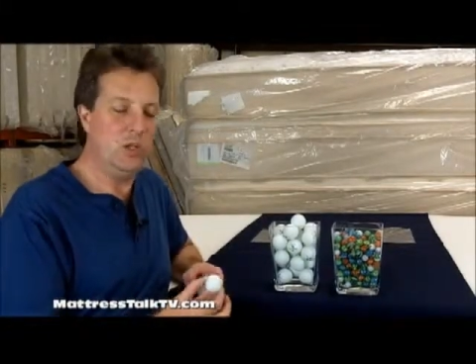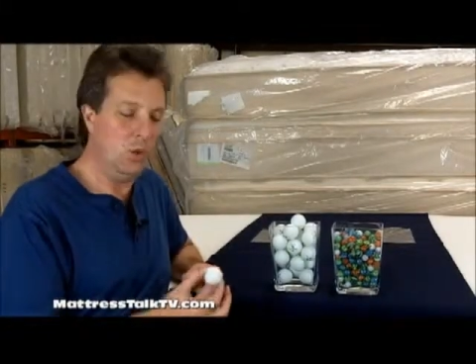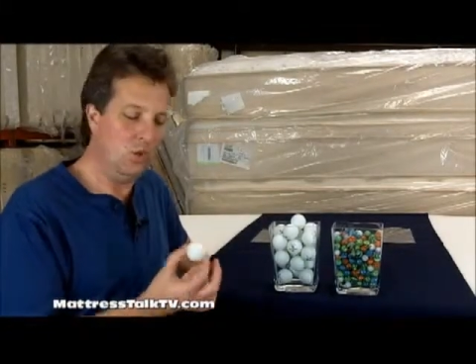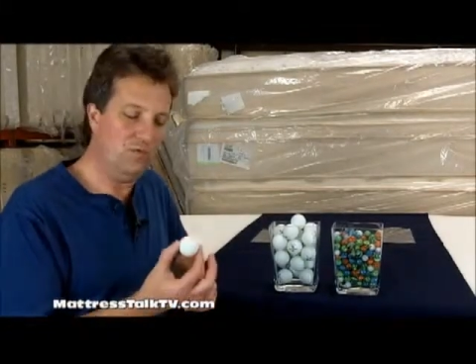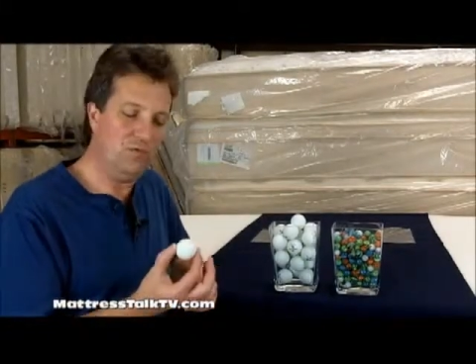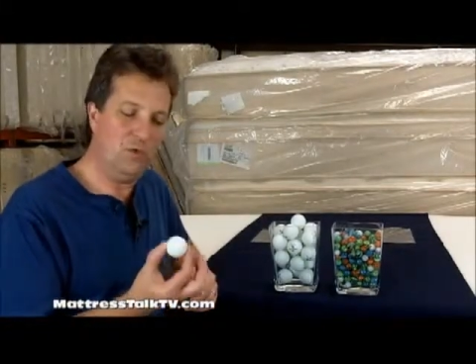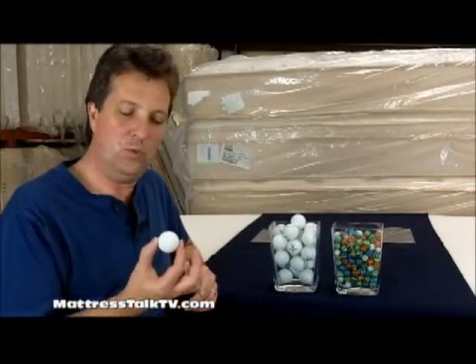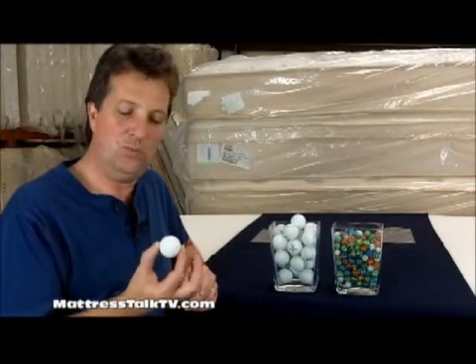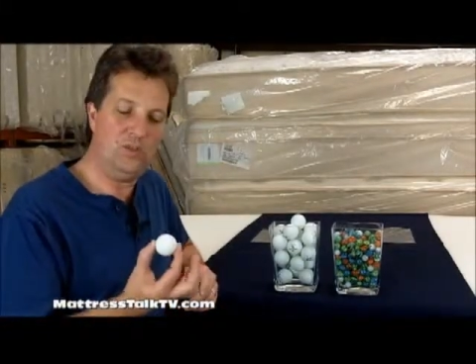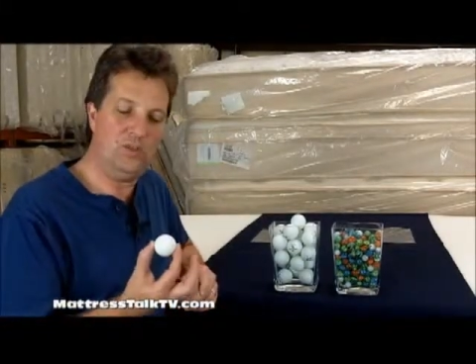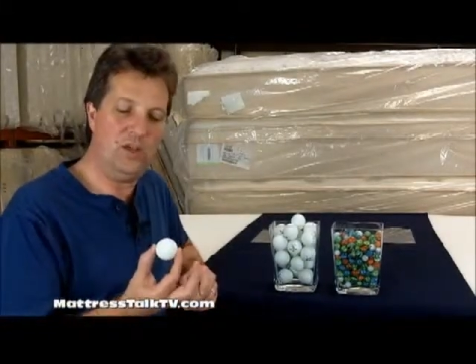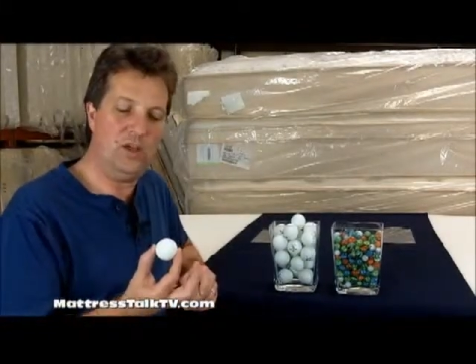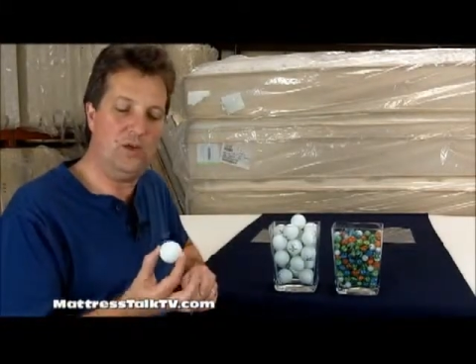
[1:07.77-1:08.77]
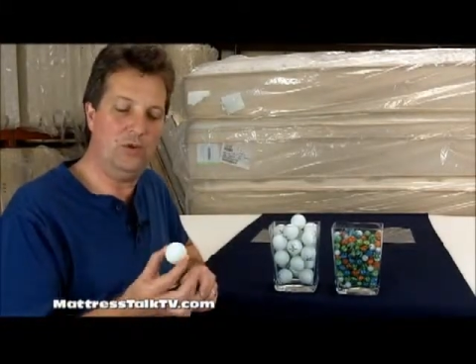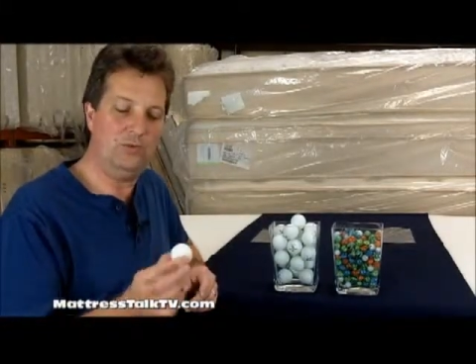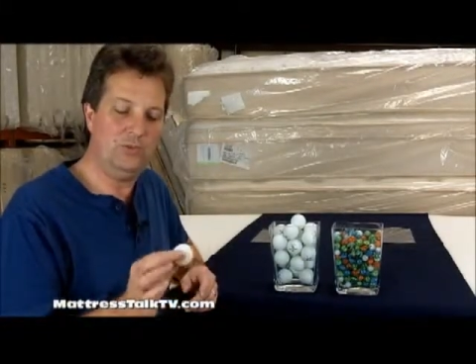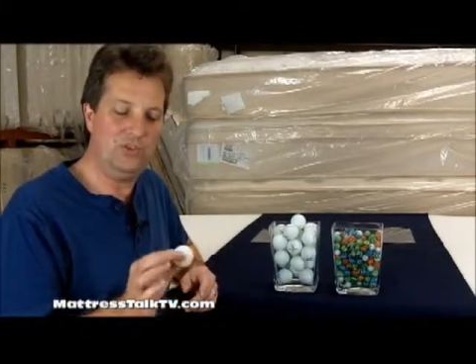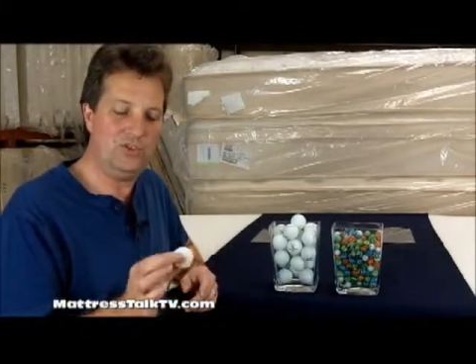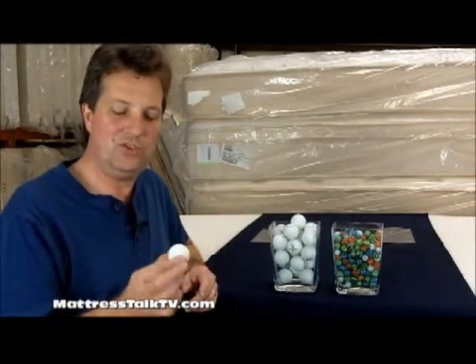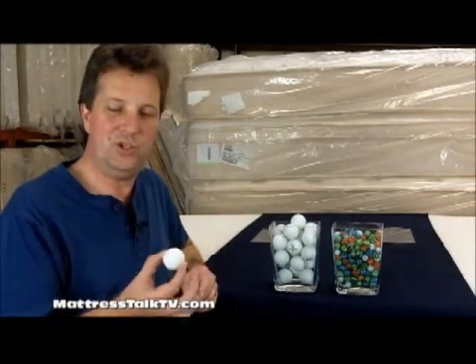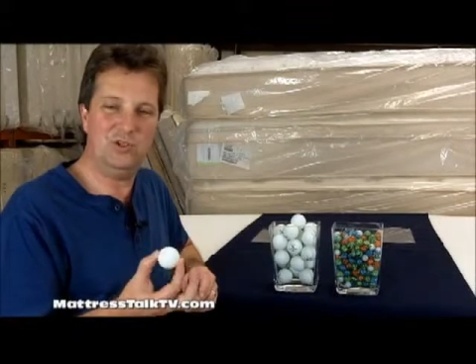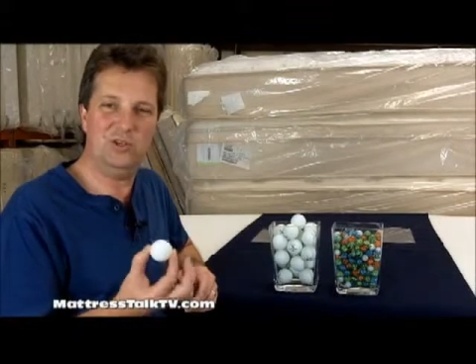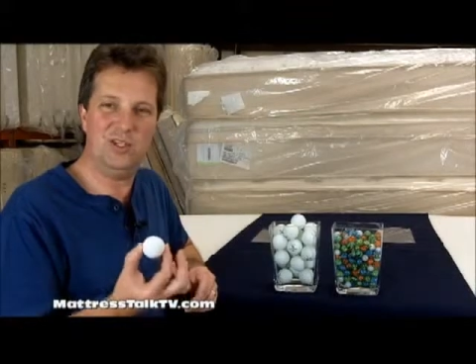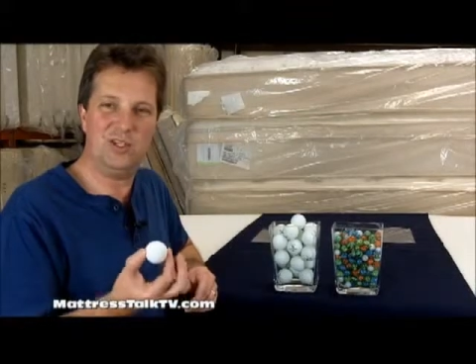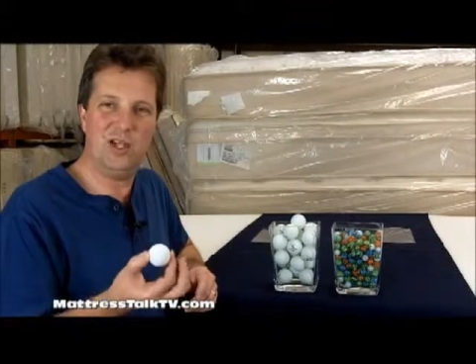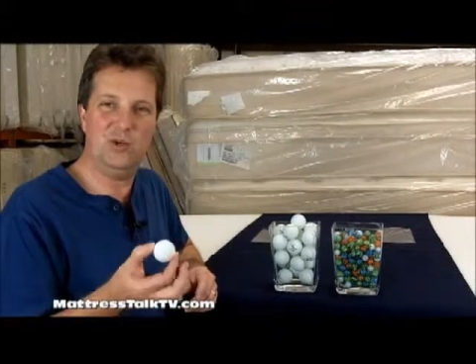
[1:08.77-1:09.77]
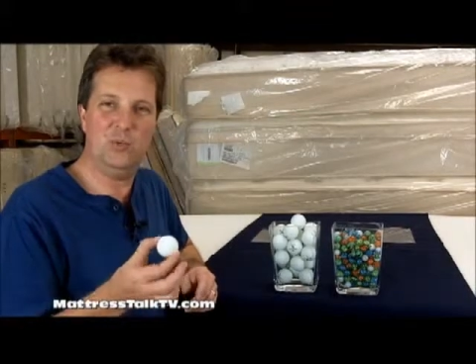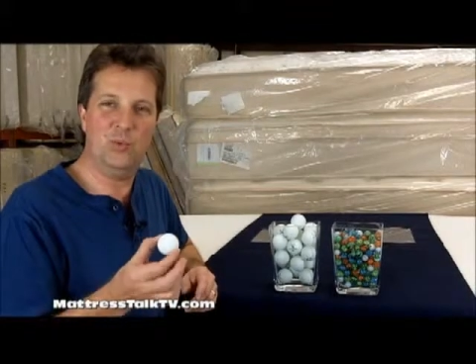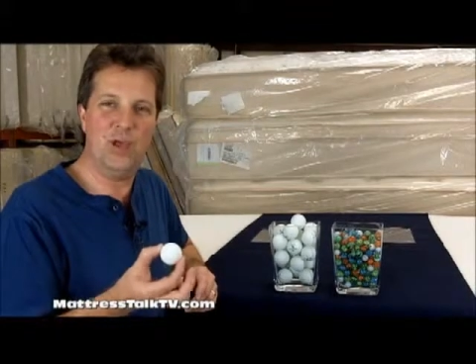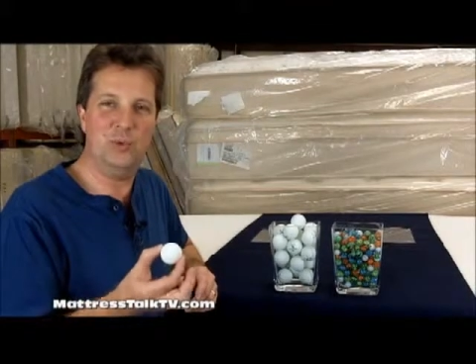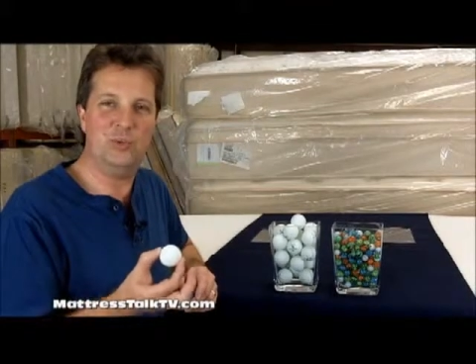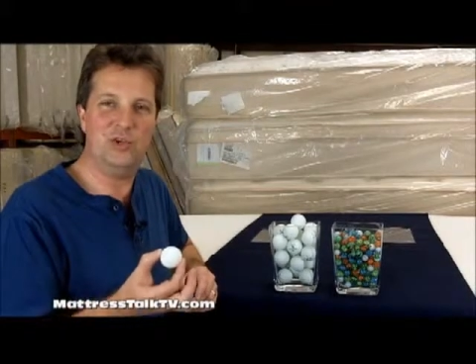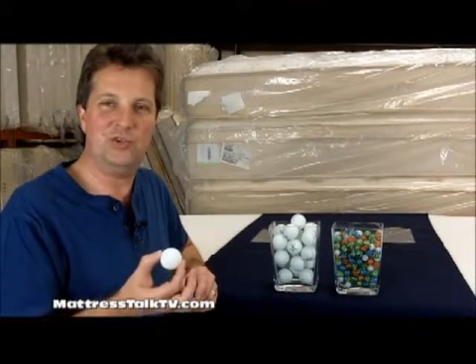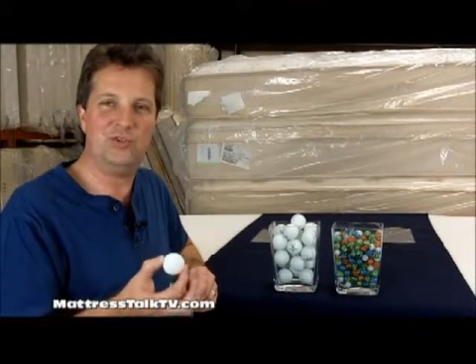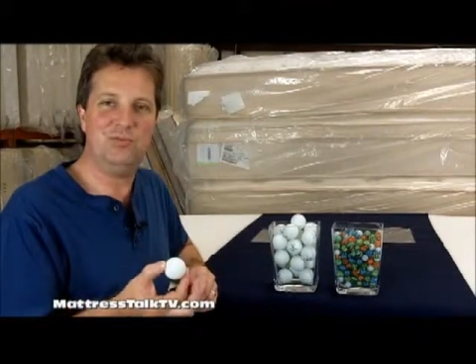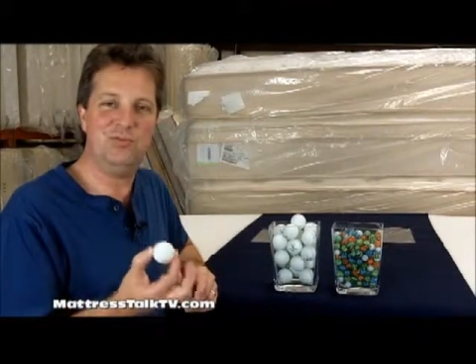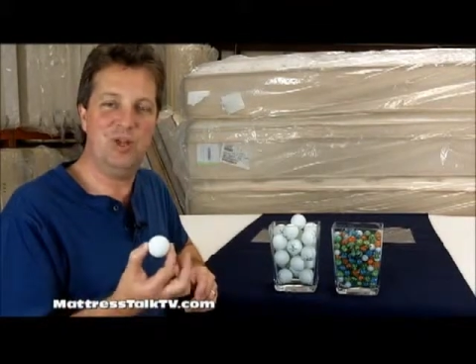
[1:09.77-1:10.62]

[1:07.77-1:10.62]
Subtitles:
Now a foam cell is generally kind of roundish,